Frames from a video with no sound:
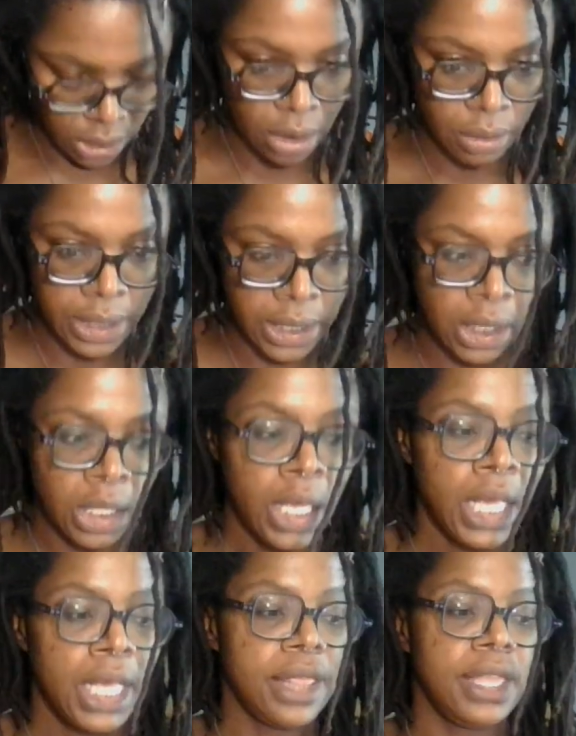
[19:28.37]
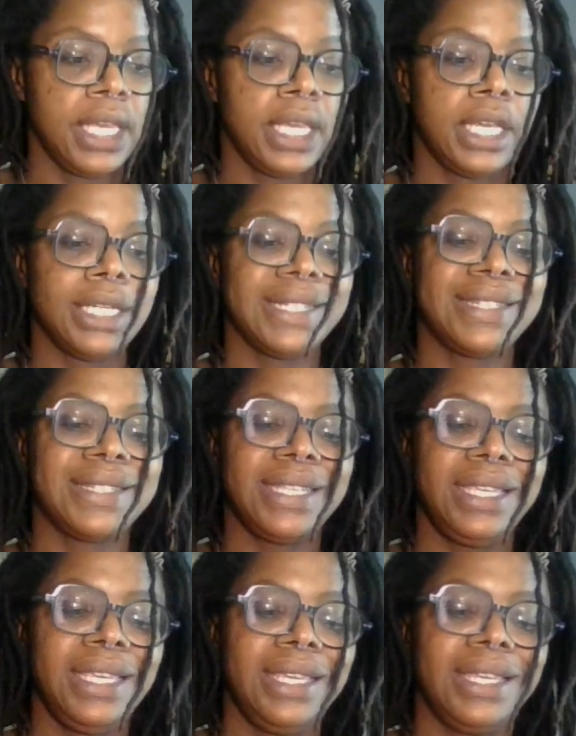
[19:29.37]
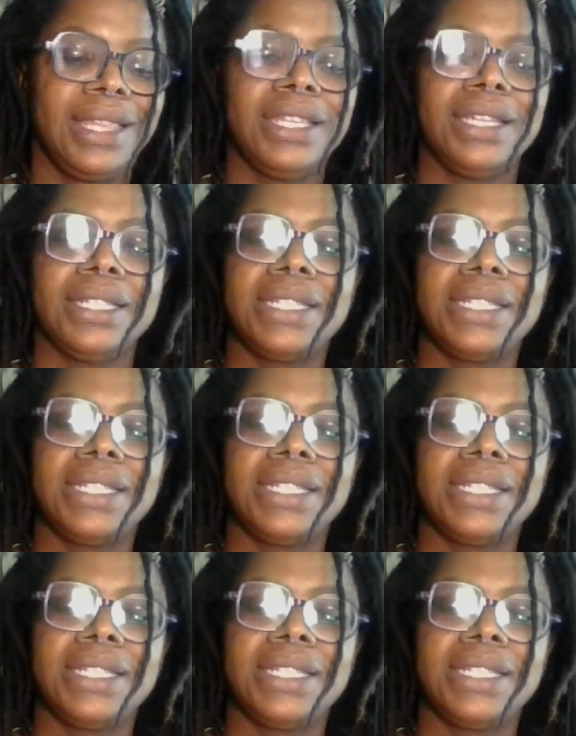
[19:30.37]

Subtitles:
all right. Then see the